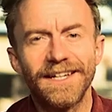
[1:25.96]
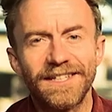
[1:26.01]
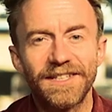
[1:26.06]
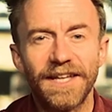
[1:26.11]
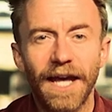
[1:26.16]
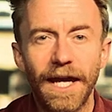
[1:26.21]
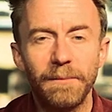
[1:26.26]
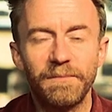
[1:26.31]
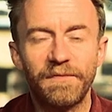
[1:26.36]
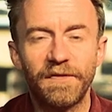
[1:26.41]

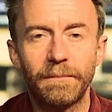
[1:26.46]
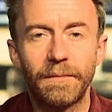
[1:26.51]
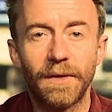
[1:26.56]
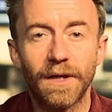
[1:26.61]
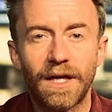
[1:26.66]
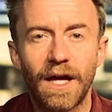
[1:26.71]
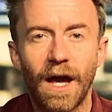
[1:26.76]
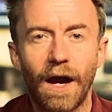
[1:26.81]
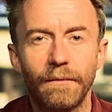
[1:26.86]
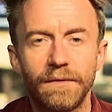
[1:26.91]
Escape from
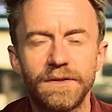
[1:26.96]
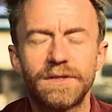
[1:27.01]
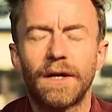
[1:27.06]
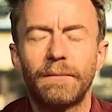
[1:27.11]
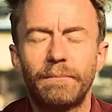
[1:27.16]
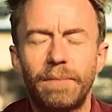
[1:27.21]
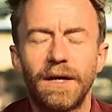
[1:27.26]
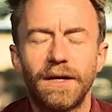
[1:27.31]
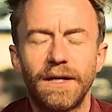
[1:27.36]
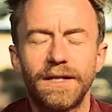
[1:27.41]
the current
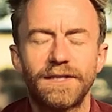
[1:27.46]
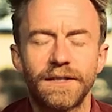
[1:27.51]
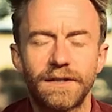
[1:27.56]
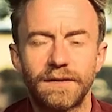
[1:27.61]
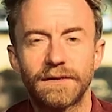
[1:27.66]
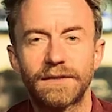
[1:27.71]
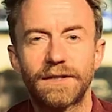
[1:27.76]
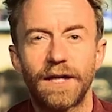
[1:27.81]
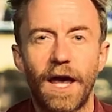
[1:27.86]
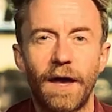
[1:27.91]

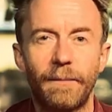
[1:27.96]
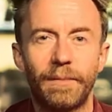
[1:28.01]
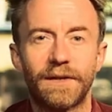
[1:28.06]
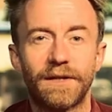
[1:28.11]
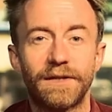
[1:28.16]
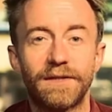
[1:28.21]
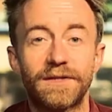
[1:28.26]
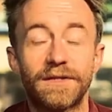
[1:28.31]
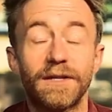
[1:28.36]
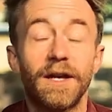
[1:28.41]
political
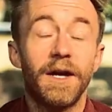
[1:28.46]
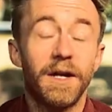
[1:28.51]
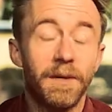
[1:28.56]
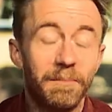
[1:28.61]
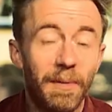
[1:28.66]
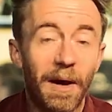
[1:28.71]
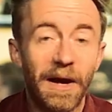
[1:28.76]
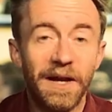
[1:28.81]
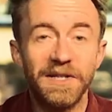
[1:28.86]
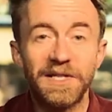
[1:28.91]
turbulence
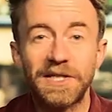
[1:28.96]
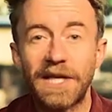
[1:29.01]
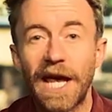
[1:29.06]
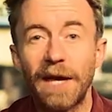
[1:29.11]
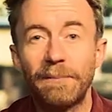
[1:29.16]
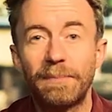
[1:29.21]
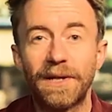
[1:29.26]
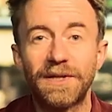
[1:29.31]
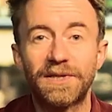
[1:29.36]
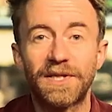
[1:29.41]
by
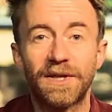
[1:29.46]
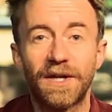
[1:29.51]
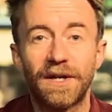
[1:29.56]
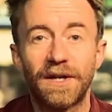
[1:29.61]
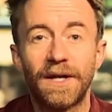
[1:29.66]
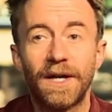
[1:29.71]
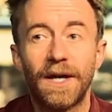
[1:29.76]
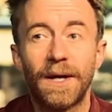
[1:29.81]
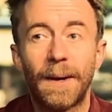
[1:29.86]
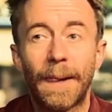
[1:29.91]
escaping to
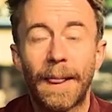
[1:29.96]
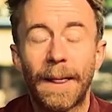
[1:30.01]
the